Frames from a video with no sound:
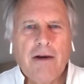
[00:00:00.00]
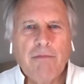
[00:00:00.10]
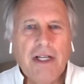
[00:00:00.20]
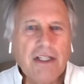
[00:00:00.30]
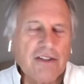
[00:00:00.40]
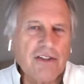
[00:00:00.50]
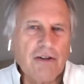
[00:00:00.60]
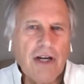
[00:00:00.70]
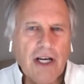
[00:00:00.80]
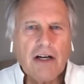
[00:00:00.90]
But
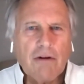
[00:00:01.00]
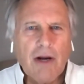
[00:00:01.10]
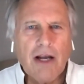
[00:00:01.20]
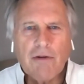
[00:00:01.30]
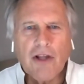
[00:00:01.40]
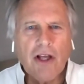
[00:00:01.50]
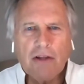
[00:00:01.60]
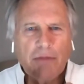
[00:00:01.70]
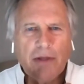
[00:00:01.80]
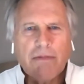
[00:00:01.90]
so I hung around with all
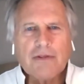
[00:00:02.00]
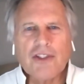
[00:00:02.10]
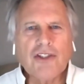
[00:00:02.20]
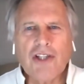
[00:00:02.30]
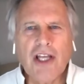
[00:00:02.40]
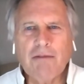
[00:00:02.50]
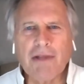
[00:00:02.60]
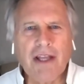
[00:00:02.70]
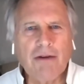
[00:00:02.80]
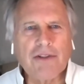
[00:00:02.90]
the people just like
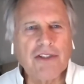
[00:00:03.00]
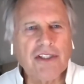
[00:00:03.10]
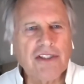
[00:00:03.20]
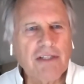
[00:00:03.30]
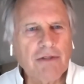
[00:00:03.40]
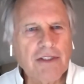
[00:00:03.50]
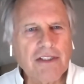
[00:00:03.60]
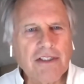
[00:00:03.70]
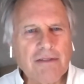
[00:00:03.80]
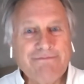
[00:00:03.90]
me. That was easy, wasn't it?